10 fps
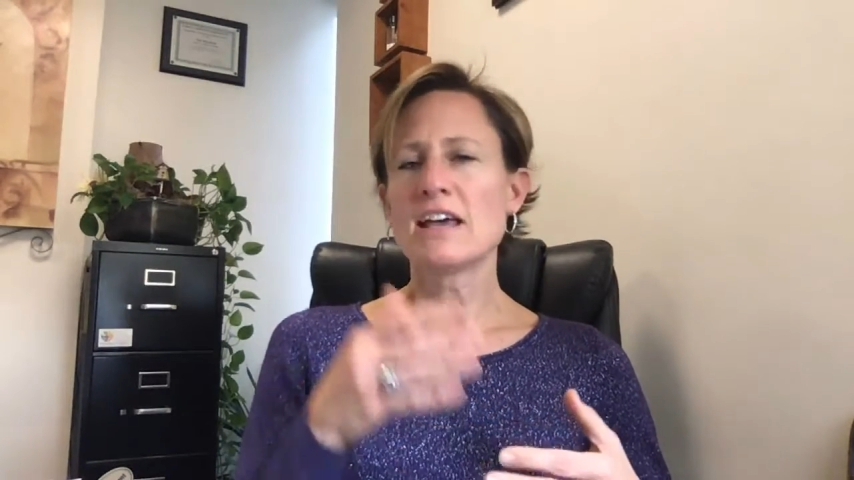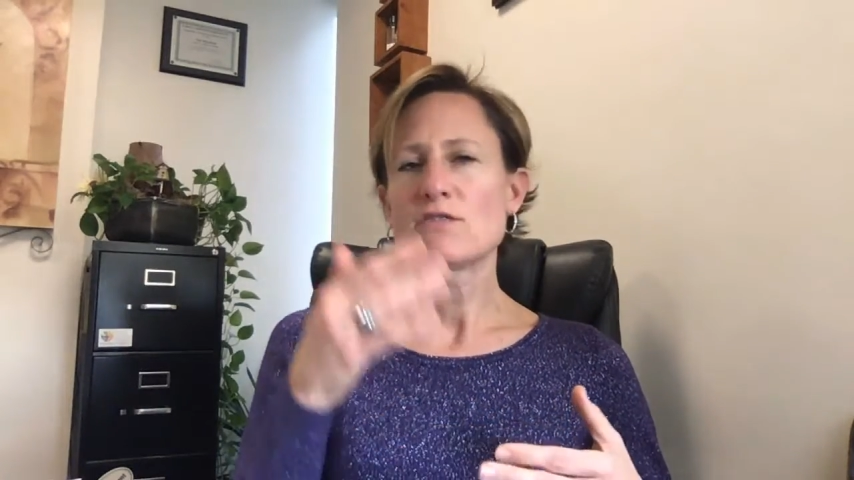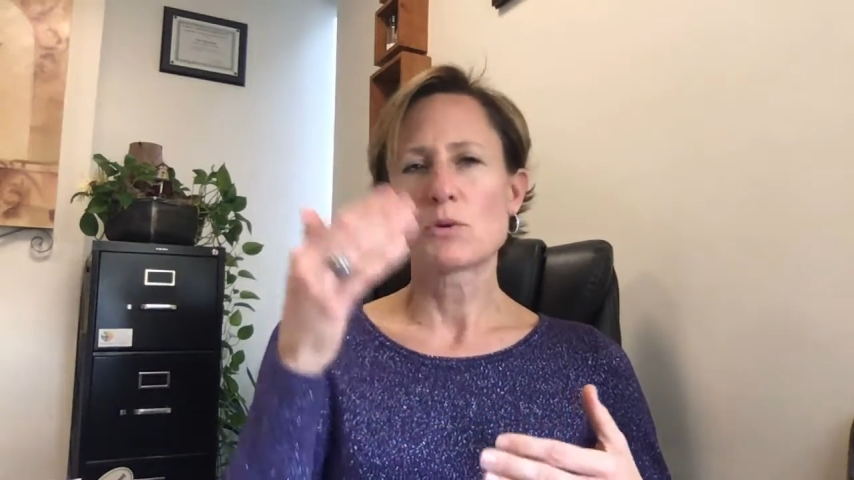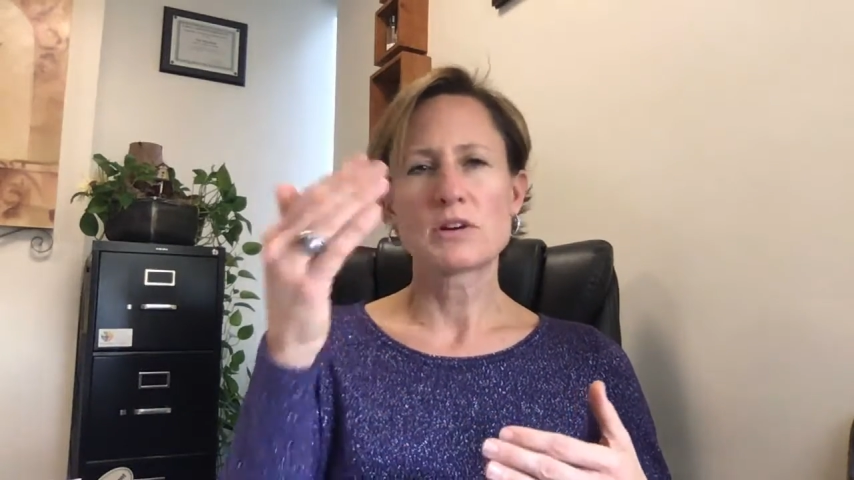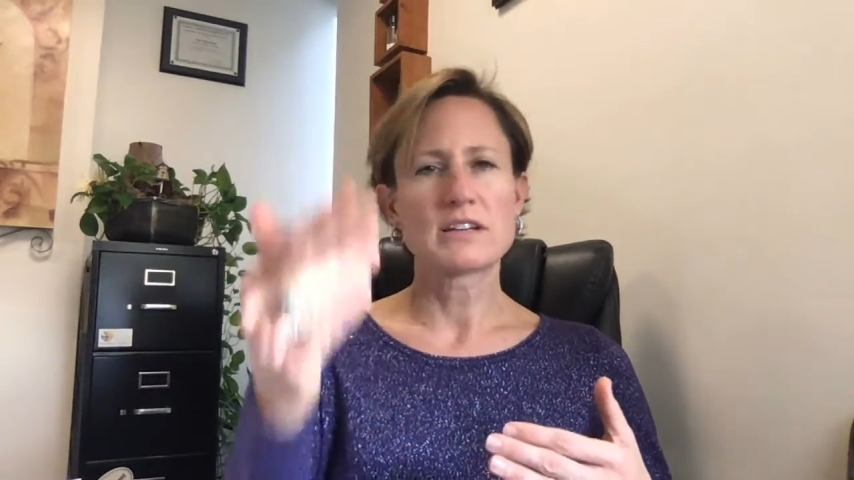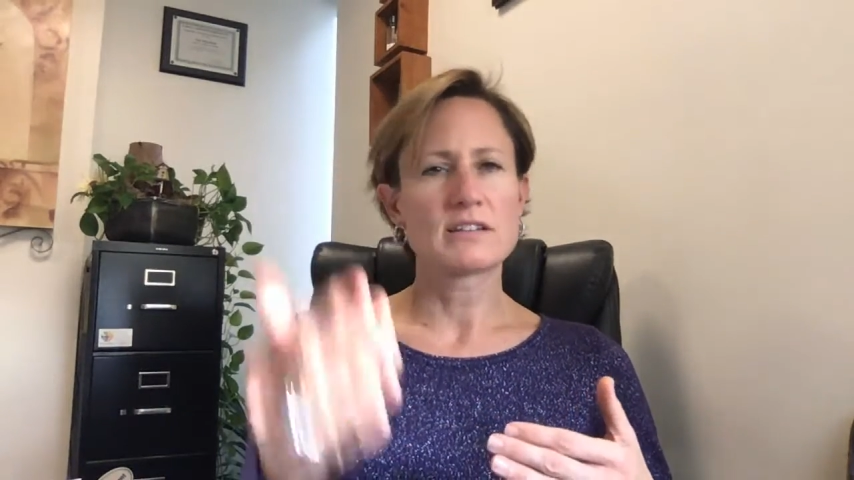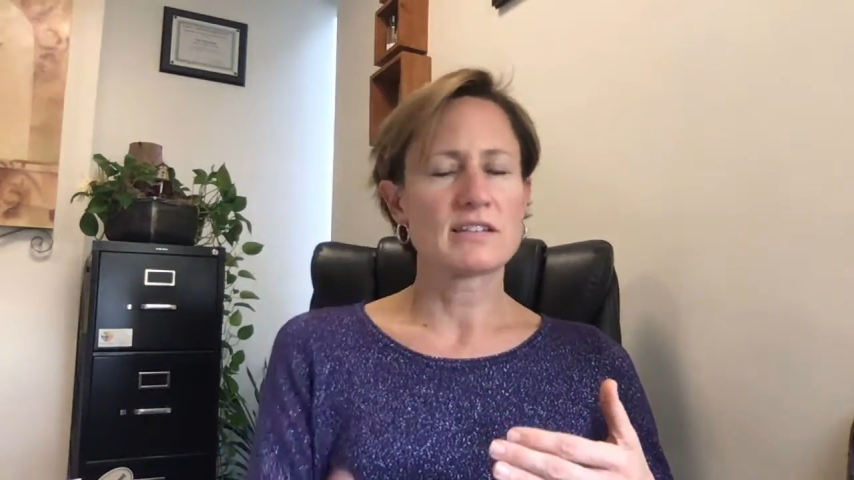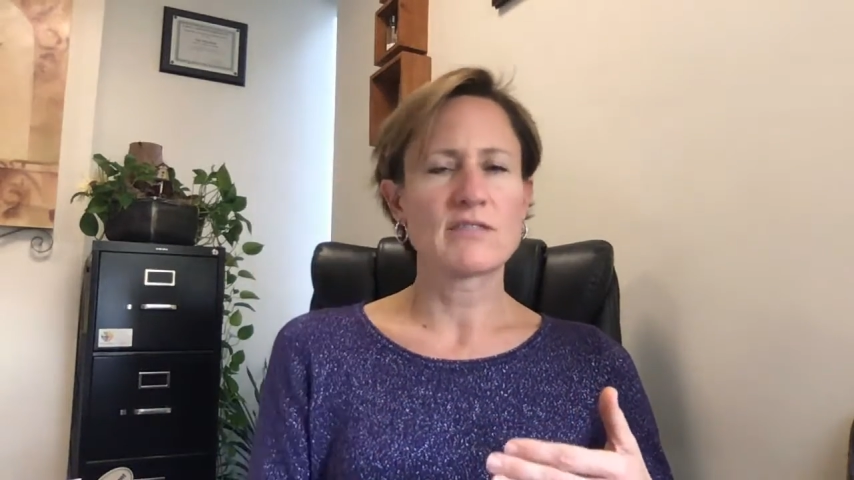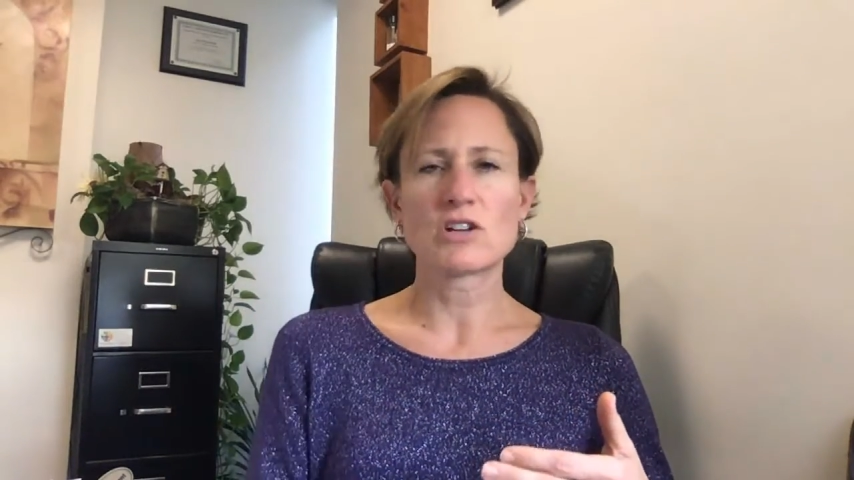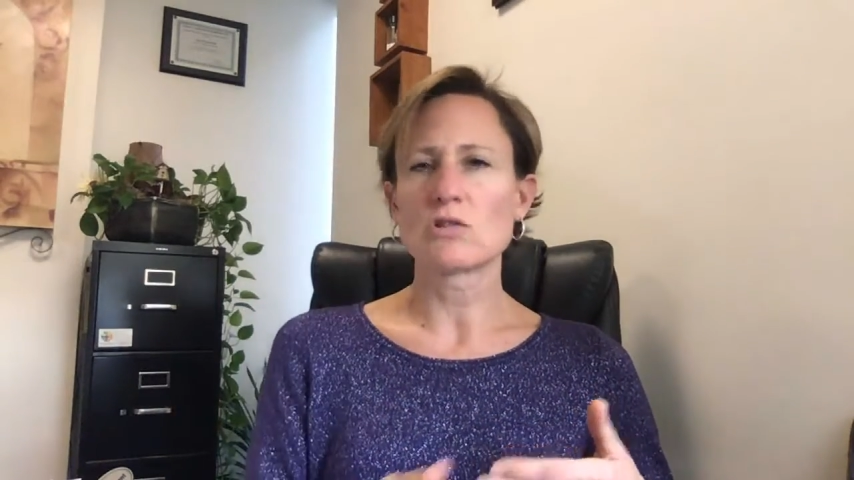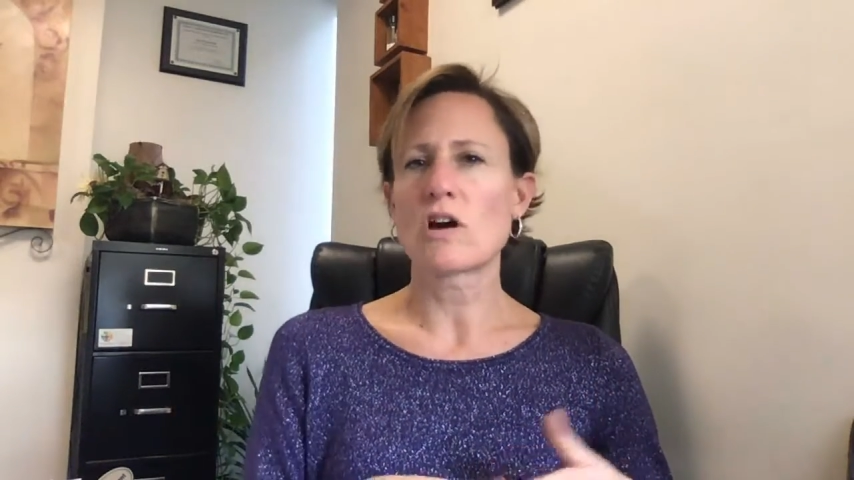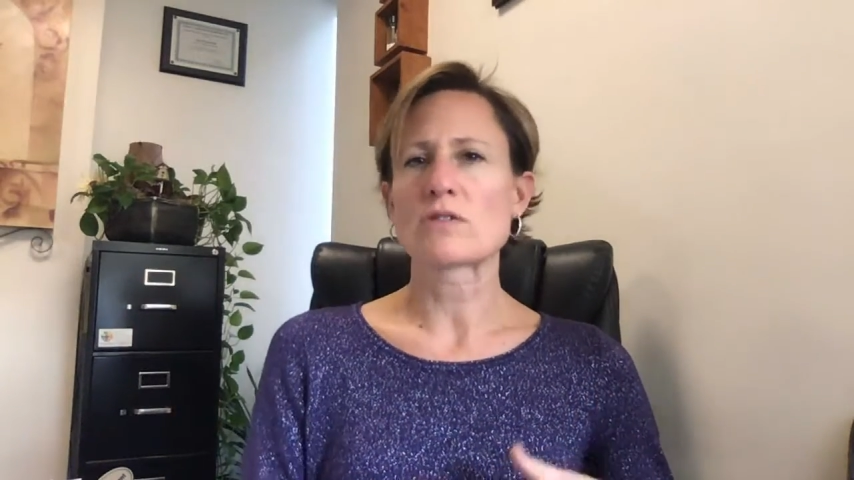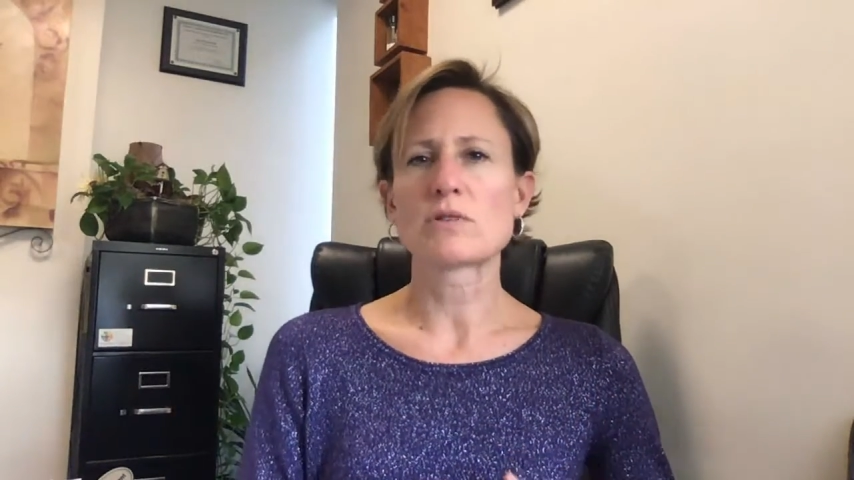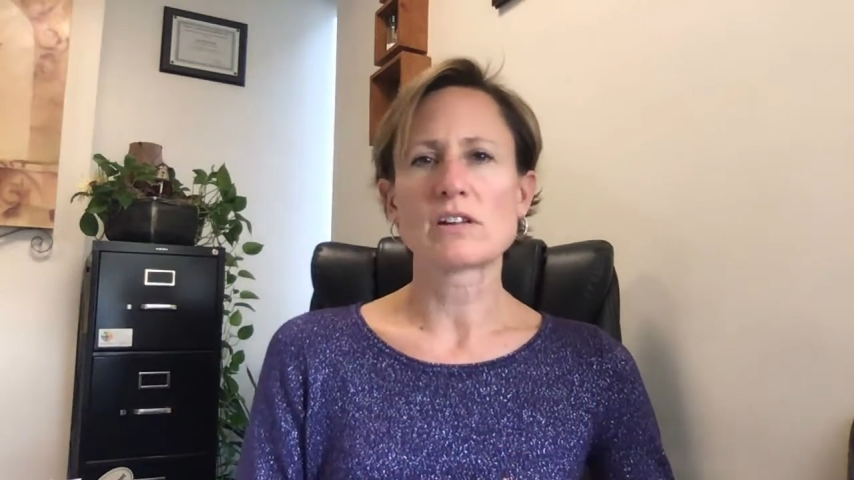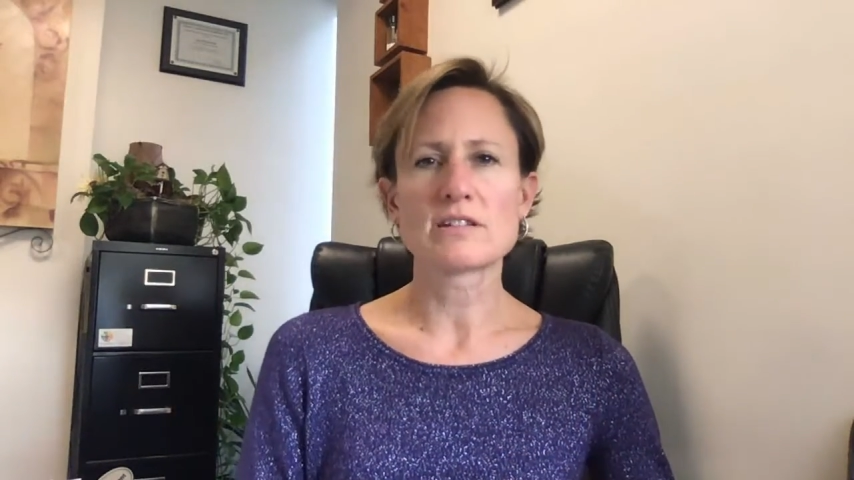If you were given a
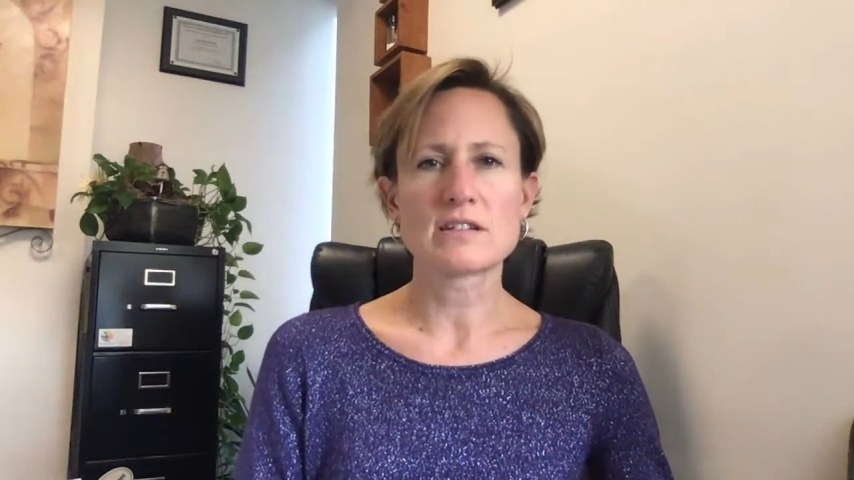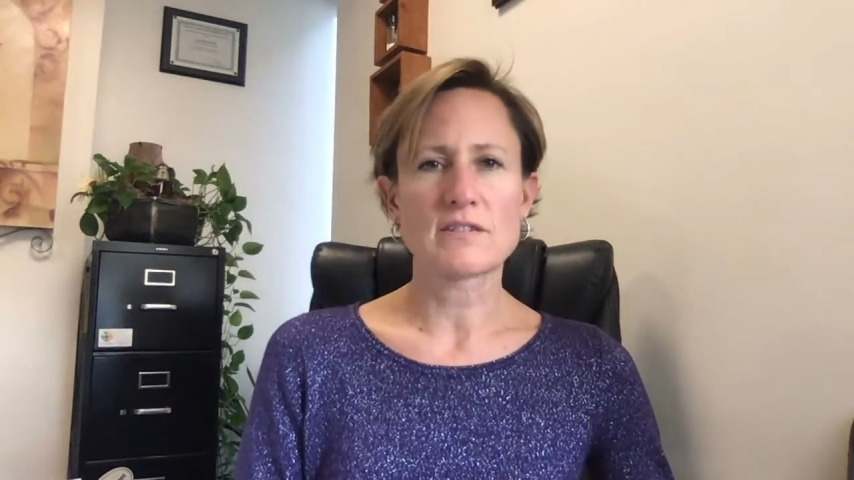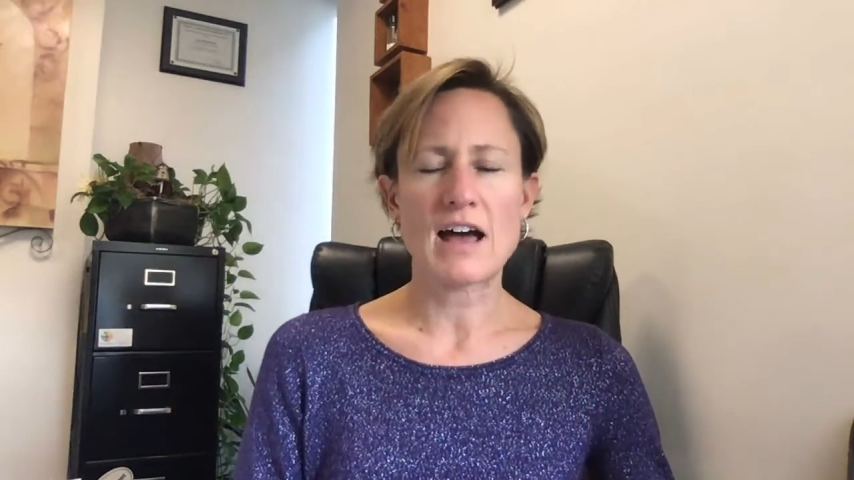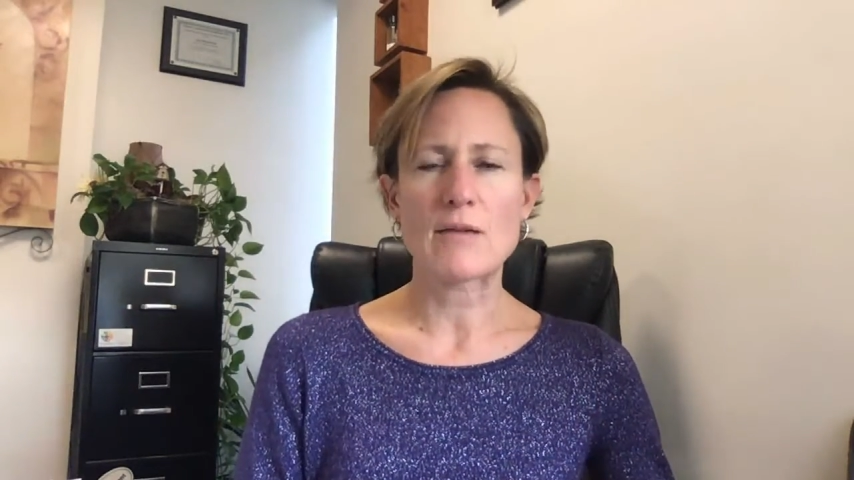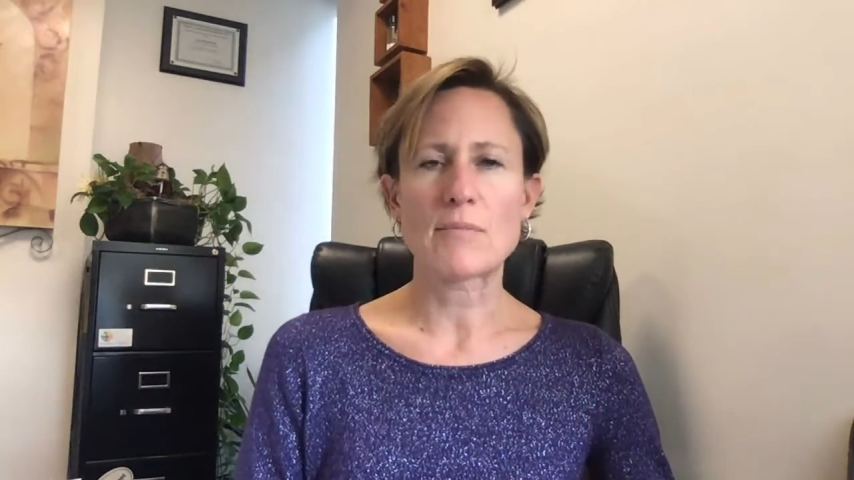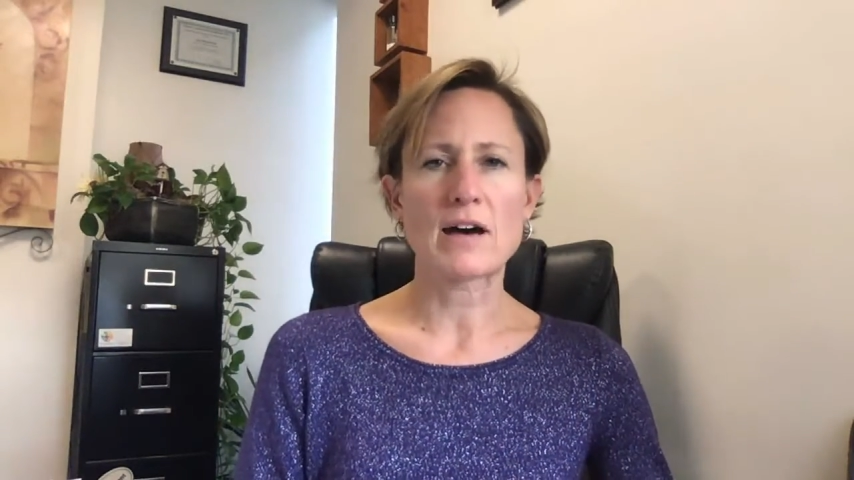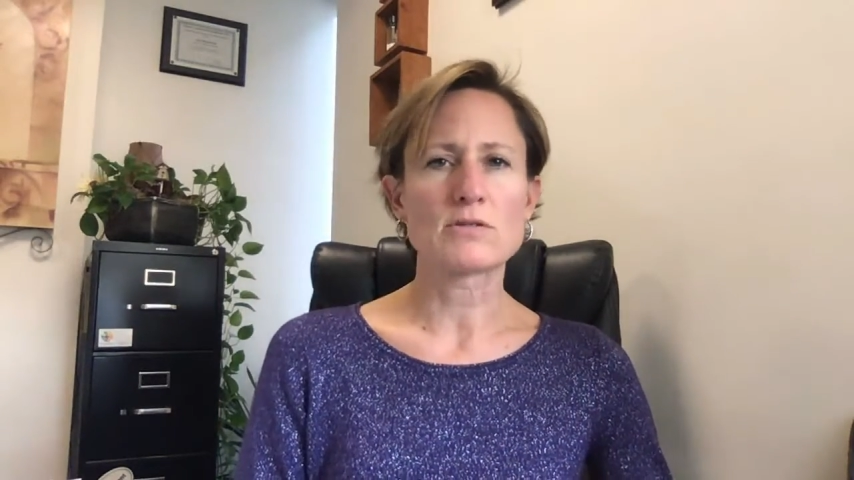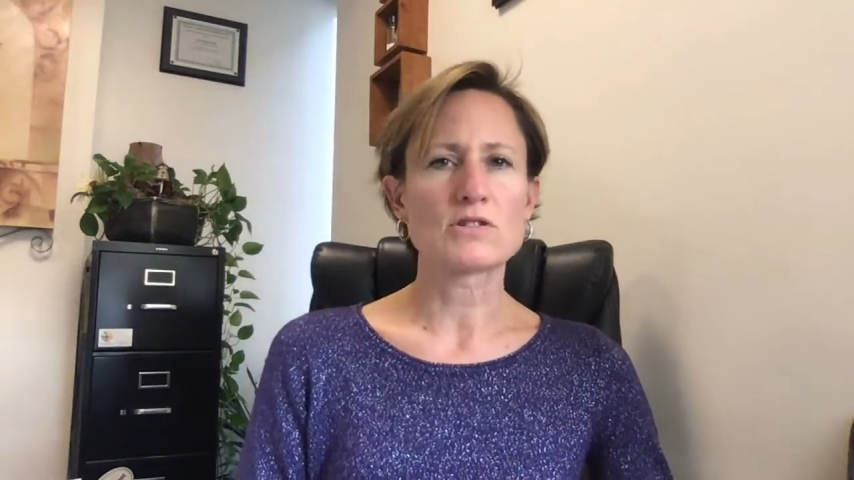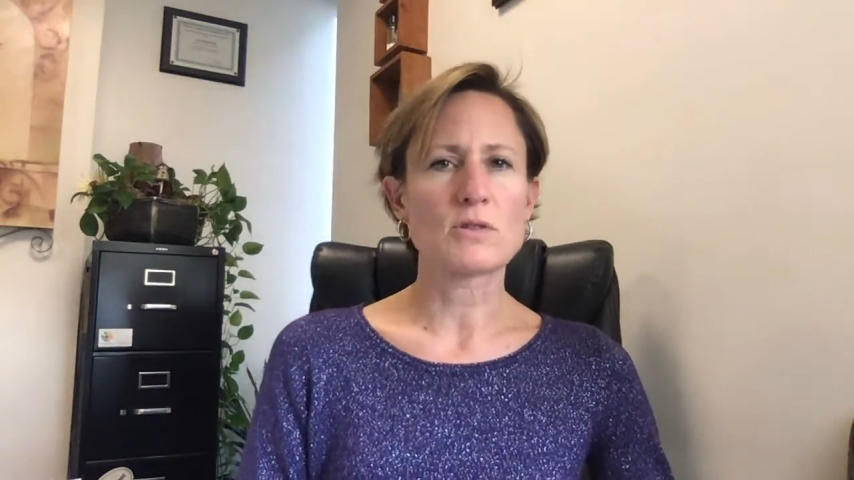laundry list of compounds